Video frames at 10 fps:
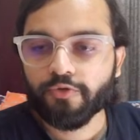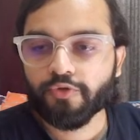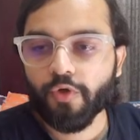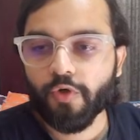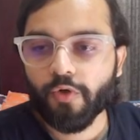
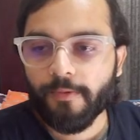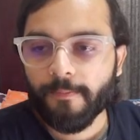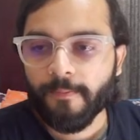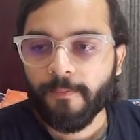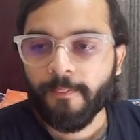So
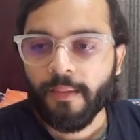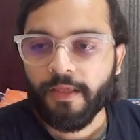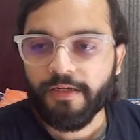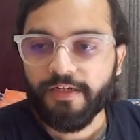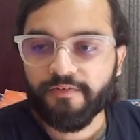
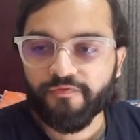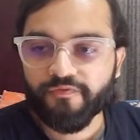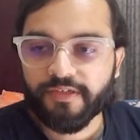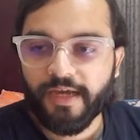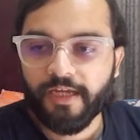
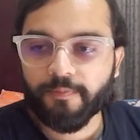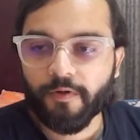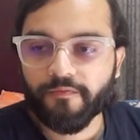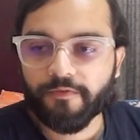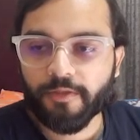if type
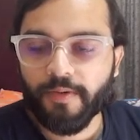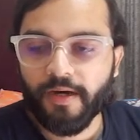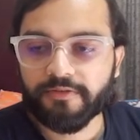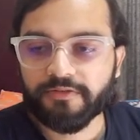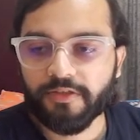of the
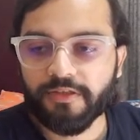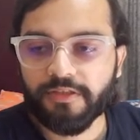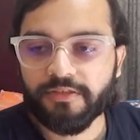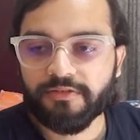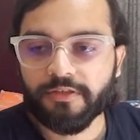parcel
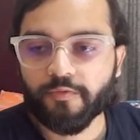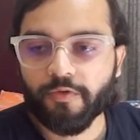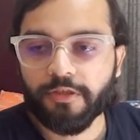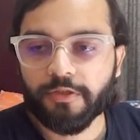is equal